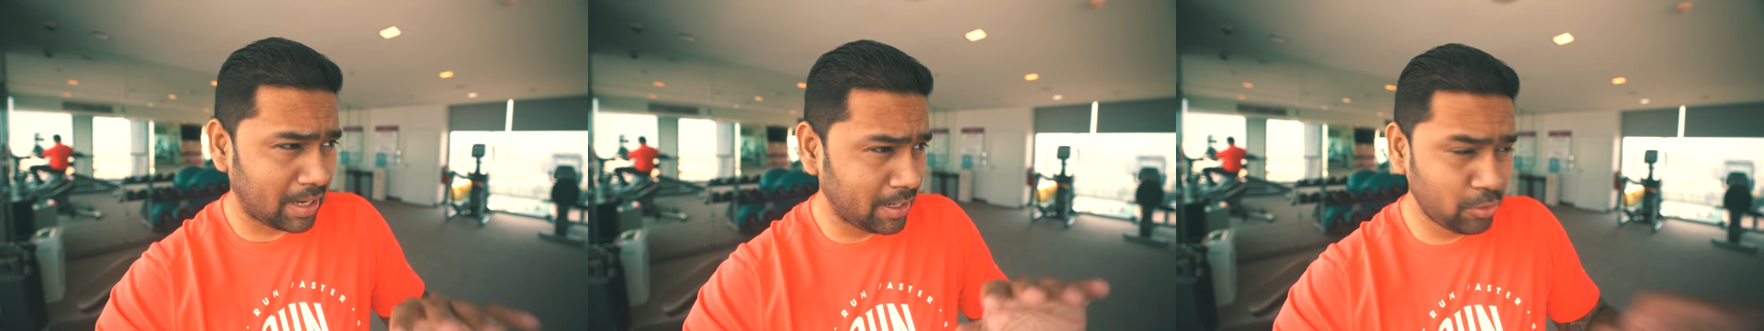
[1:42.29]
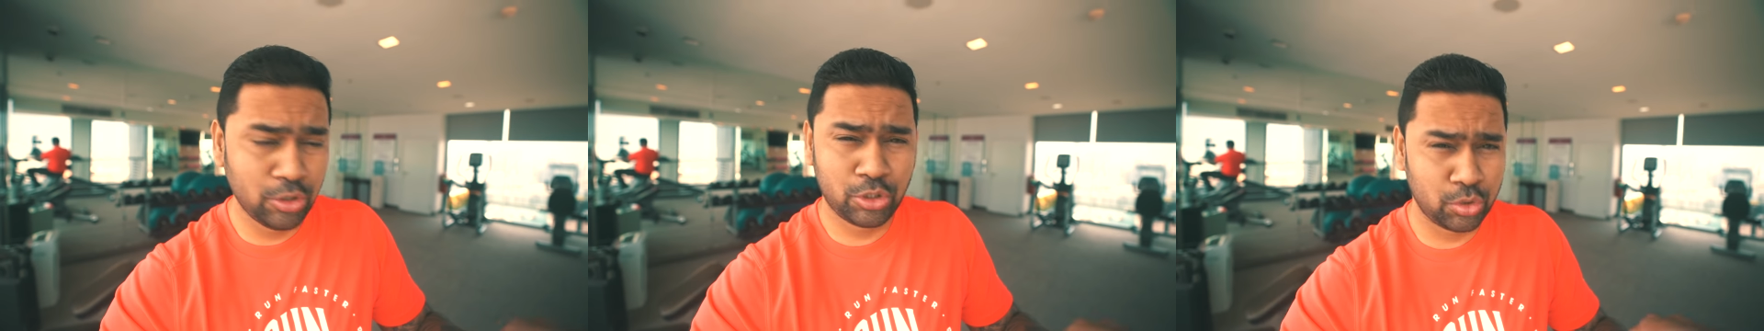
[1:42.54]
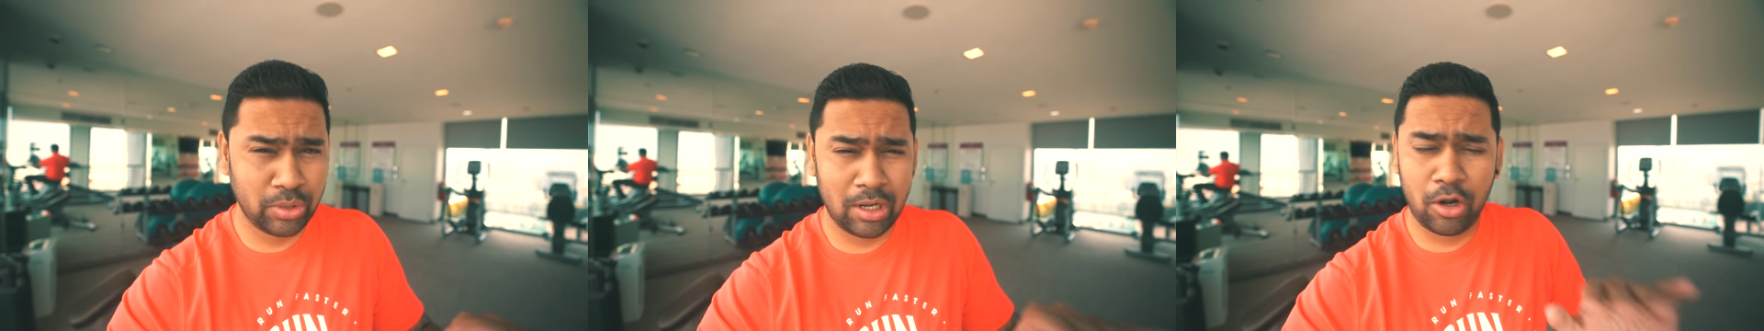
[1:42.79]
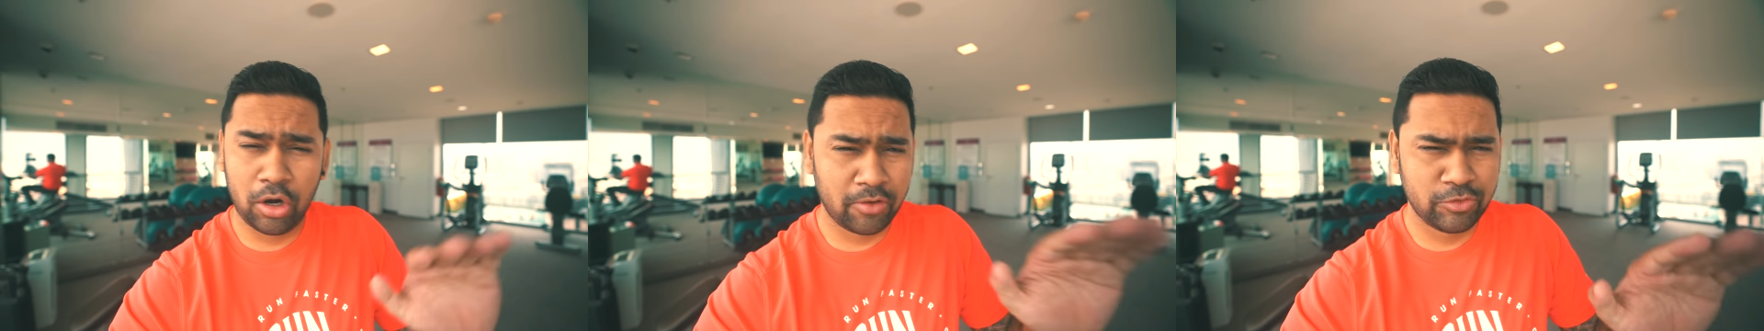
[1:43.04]
I don't shoot a
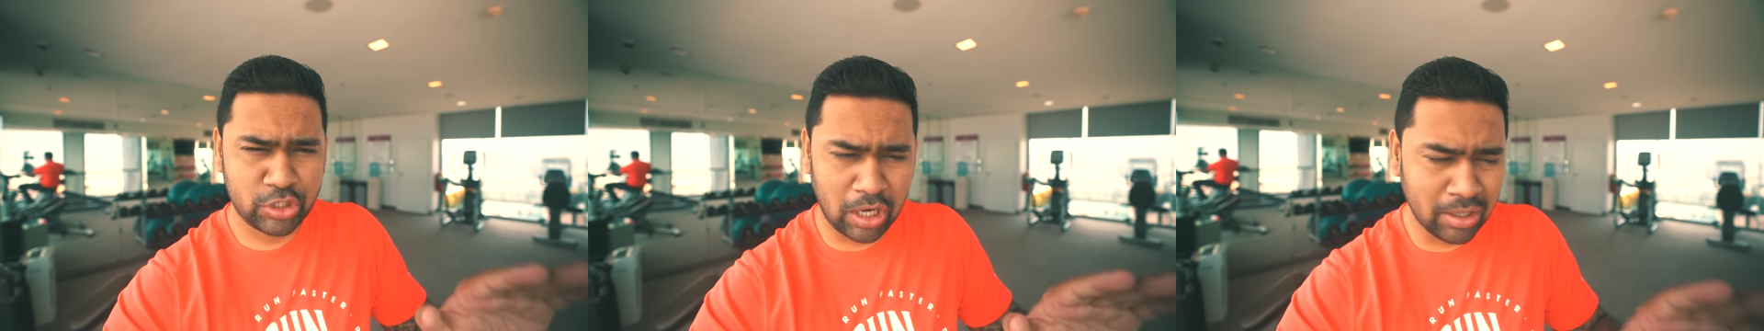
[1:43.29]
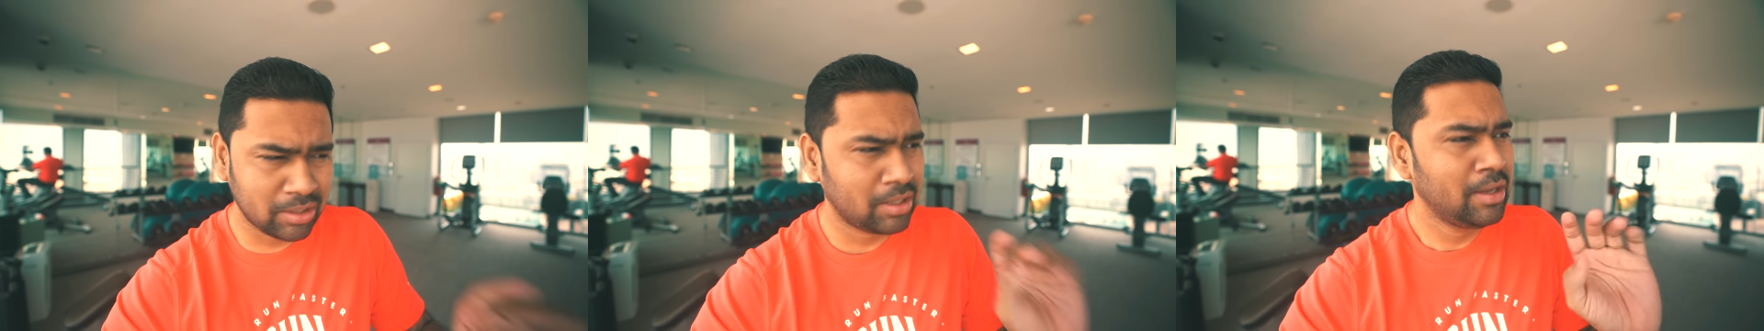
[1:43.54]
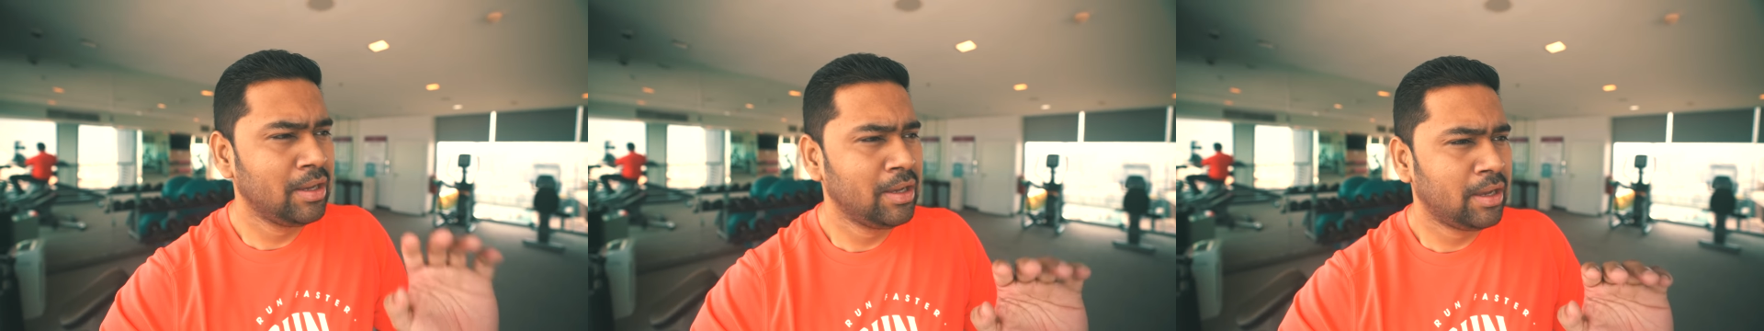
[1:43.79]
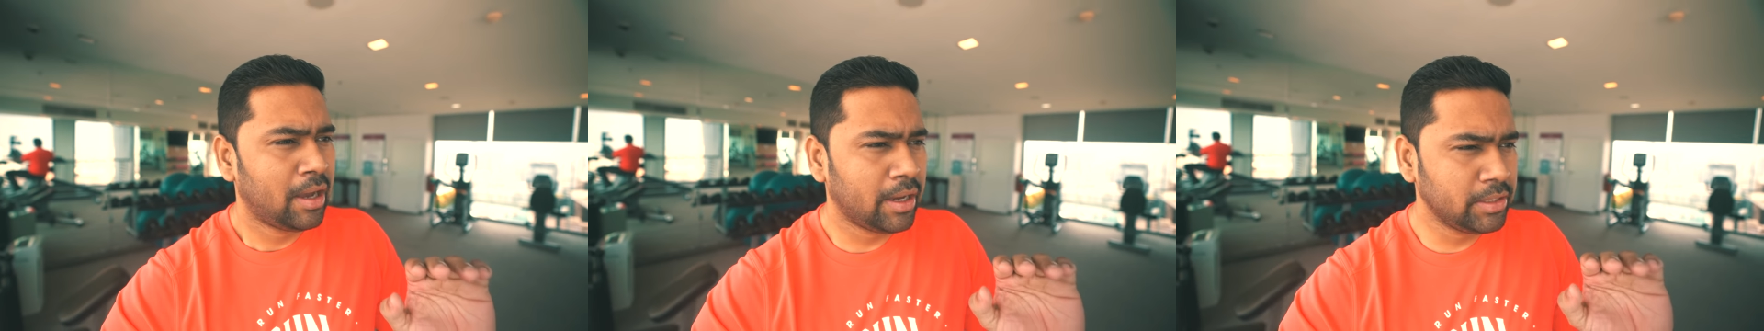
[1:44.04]
lot of junk
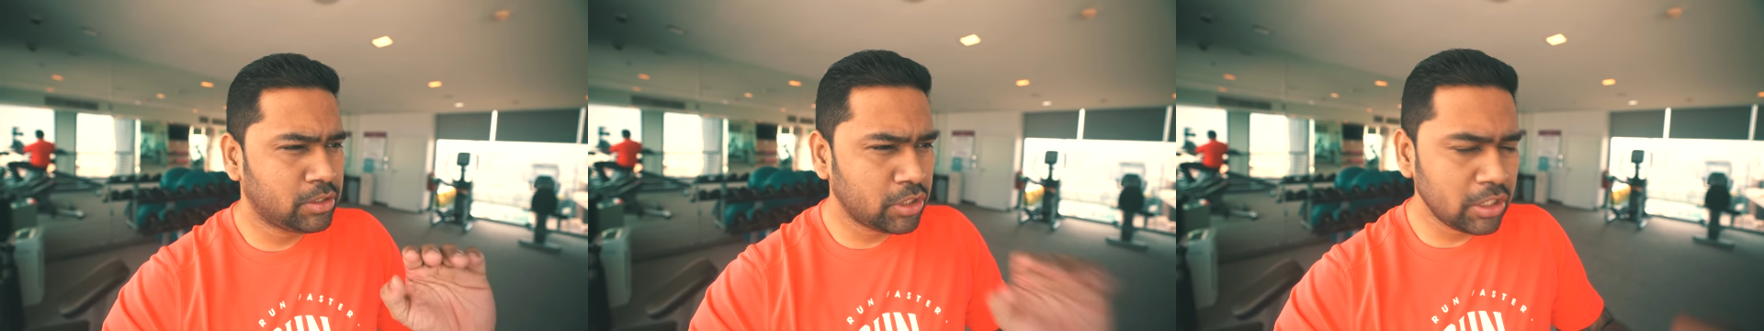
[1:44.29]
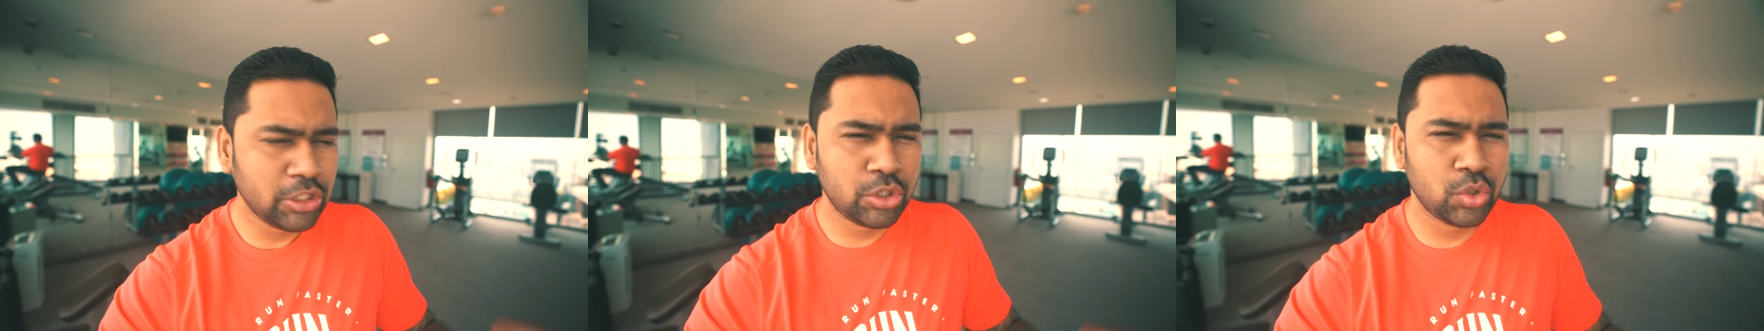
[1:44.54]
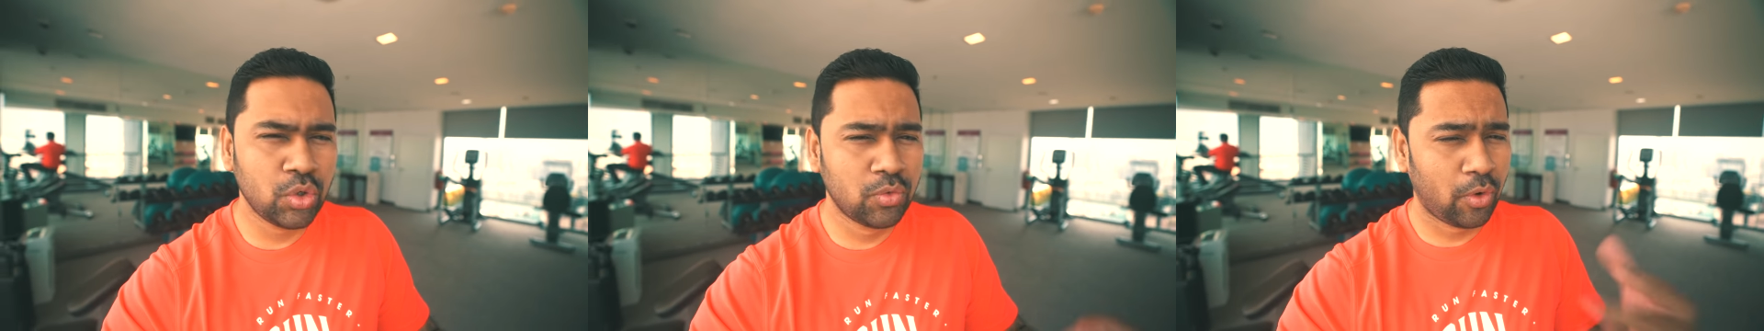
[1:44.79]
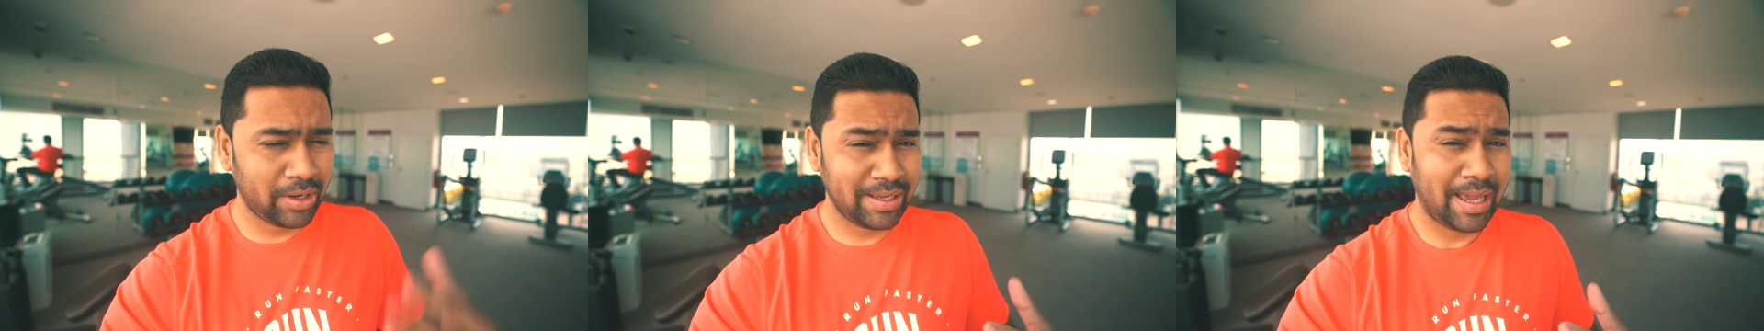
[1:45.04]
I just shoot
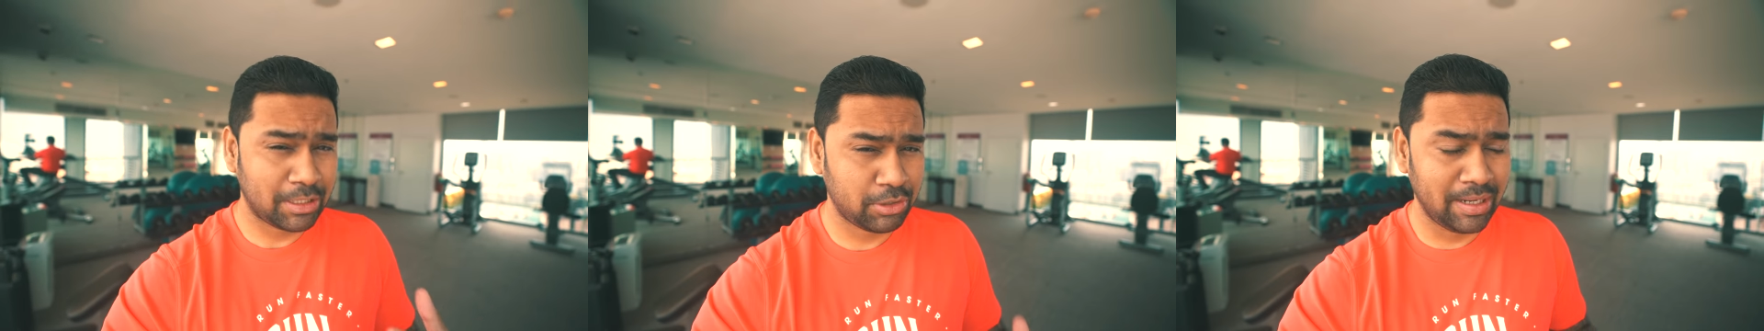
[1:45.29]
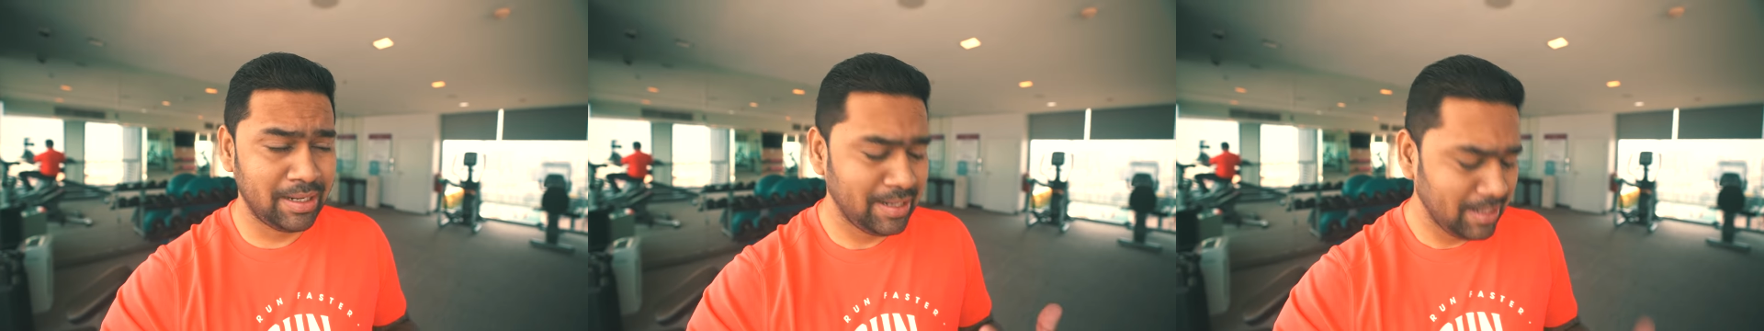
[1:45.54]
what I actually